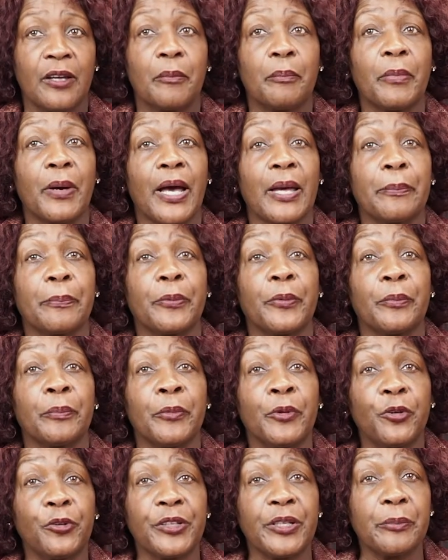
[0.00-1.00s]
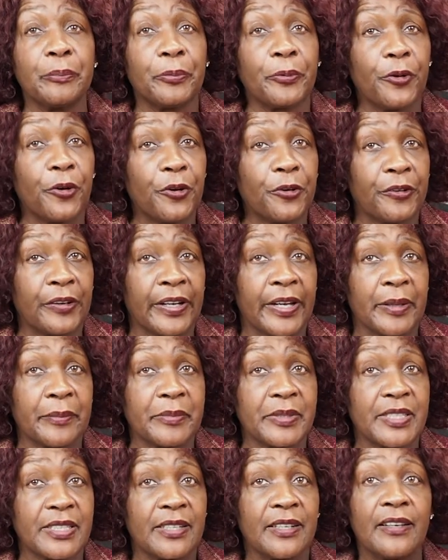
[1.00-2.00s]
by promoting
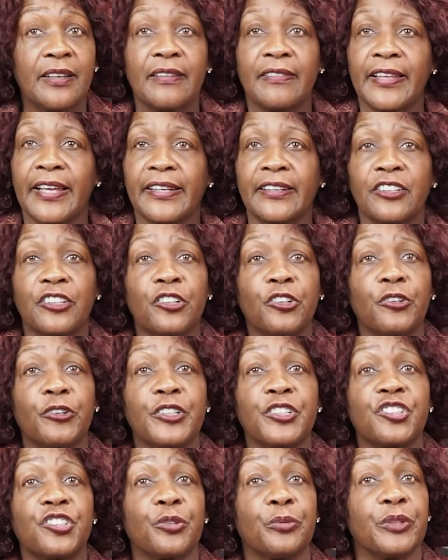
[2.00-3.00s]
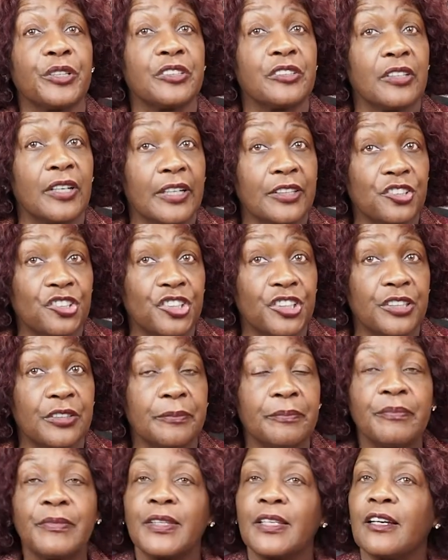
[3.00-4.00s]
programs that encourage the reduction
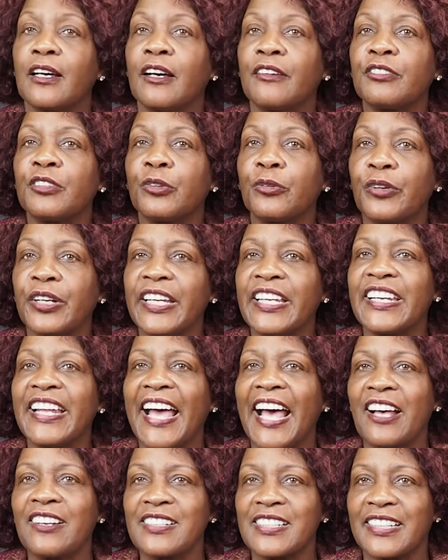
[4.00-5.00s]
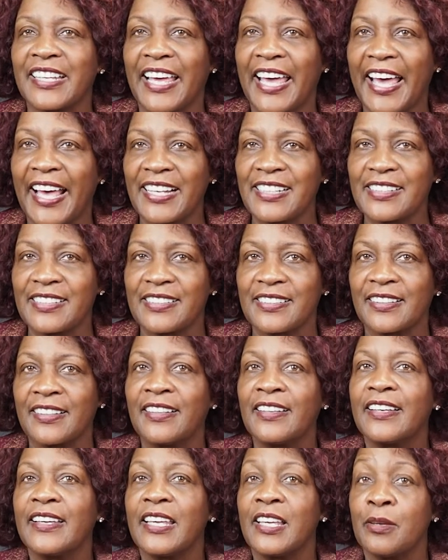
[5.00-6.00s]
of greenhouse gas
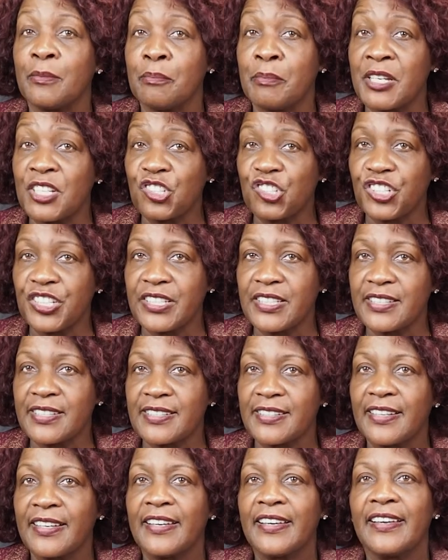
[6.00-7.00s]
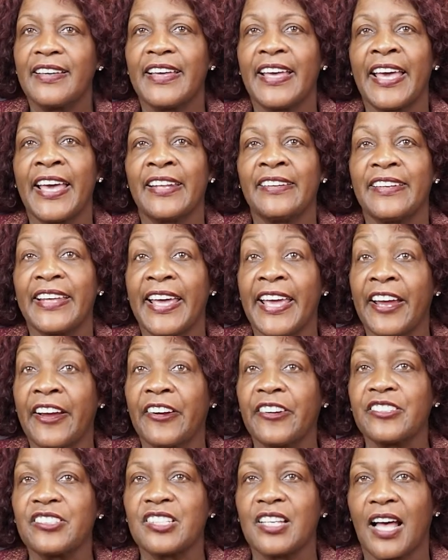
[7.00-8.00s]
emissions and
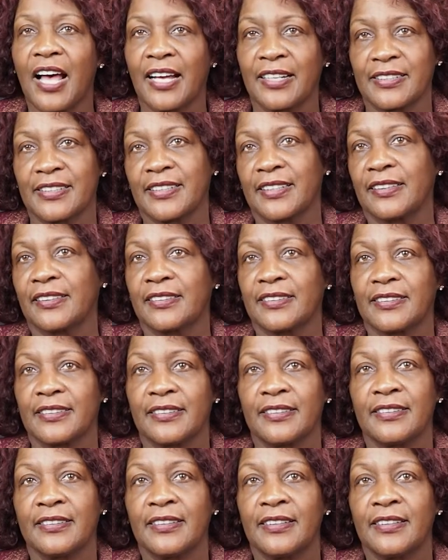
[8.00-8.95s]
air toxins.